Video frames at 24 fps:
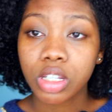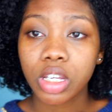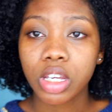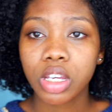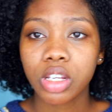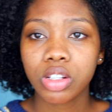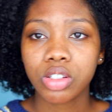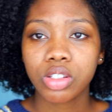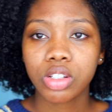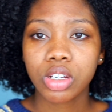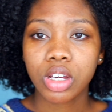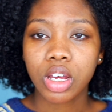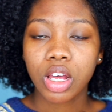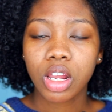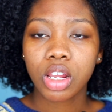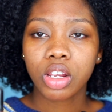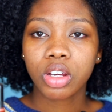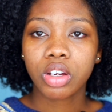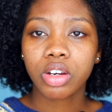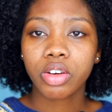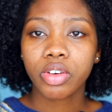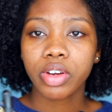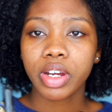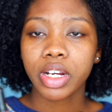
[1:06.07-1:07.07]
And to color
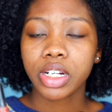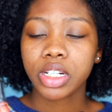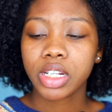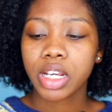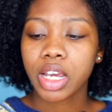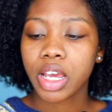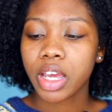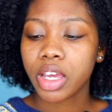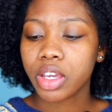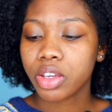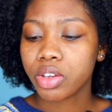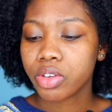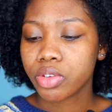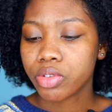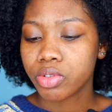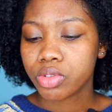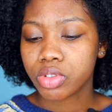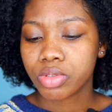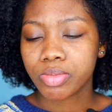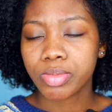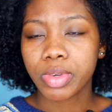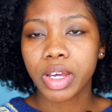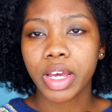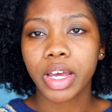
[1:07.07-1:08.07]
correct, I
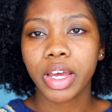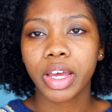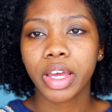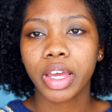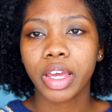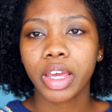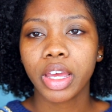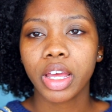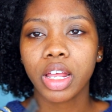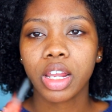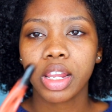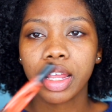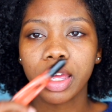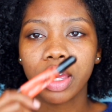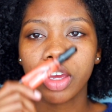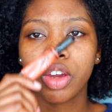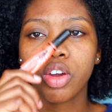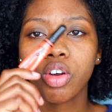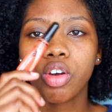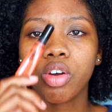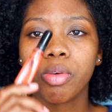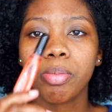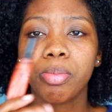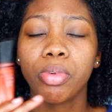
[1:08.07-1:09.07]
use my LA
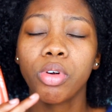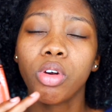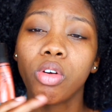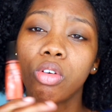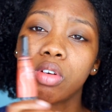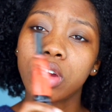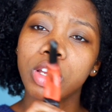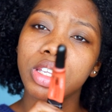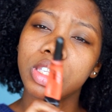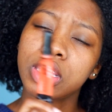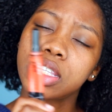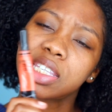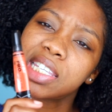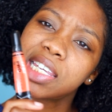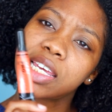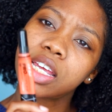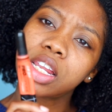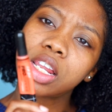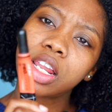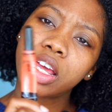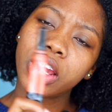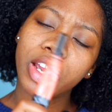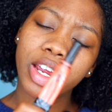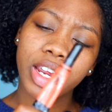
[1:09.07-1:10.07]
Girl Pro
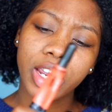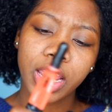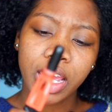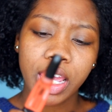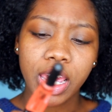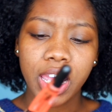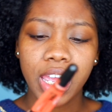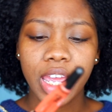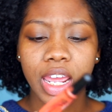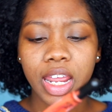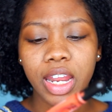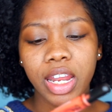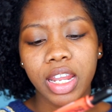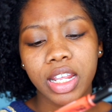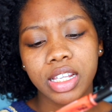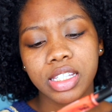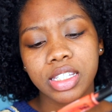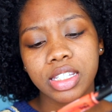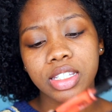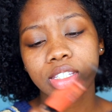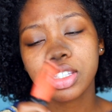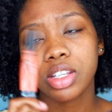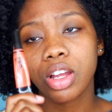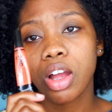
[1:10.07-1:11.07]
Concealer, and
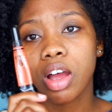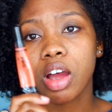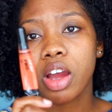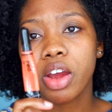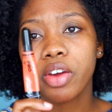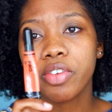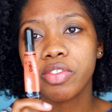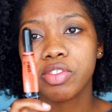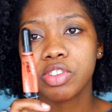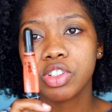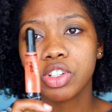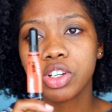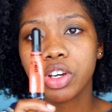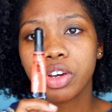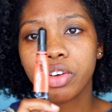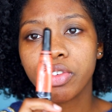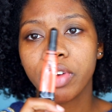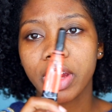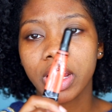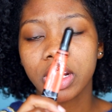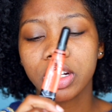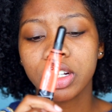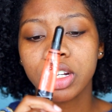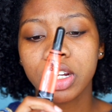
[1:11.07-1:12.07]
this is the orange
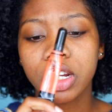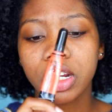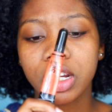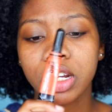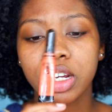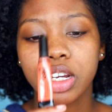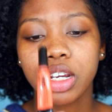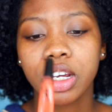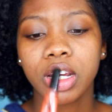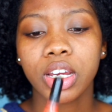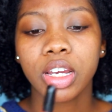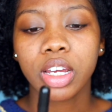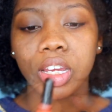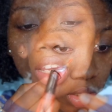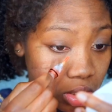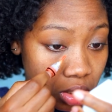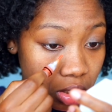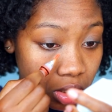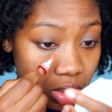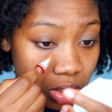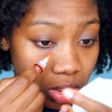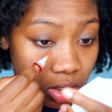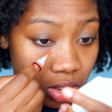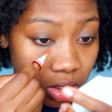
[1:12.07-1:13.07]
corrector
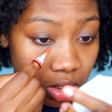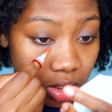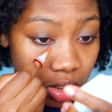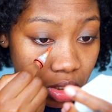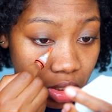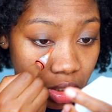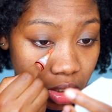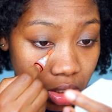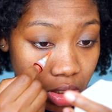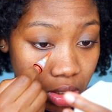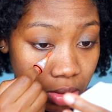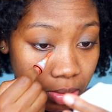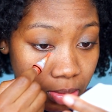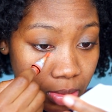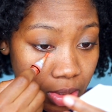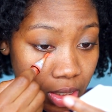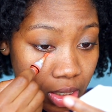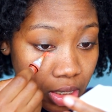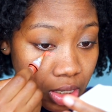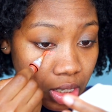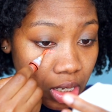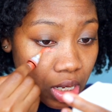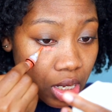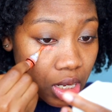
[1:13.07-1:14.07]
under
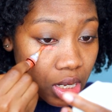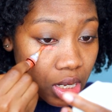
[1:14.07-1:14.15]
my